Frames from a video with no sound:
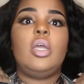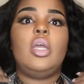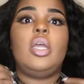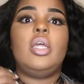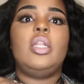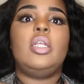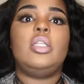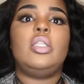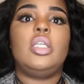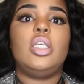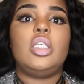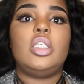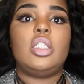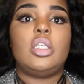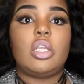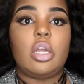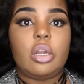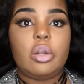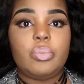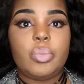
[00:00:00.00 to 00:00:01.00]
And it did
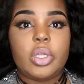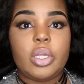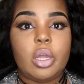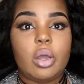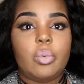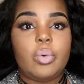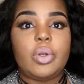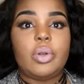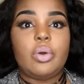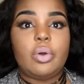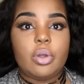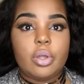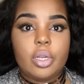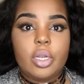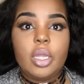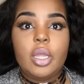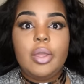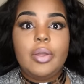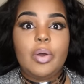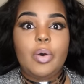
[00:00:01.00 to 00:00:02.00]
just hurt me going on.
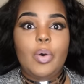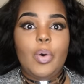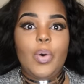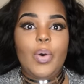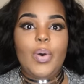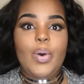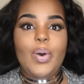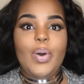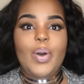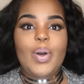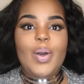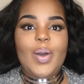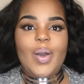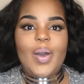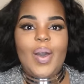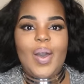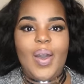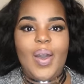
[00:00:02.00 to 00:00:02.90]
Oh!